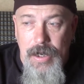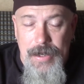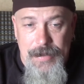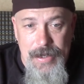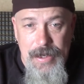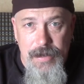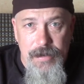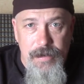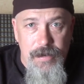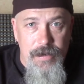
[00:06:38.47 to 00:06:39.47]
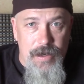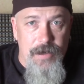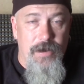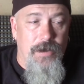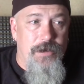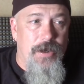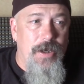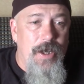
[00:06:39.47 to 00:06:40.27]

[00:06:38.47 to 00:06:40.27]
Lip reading: I think, gun culture.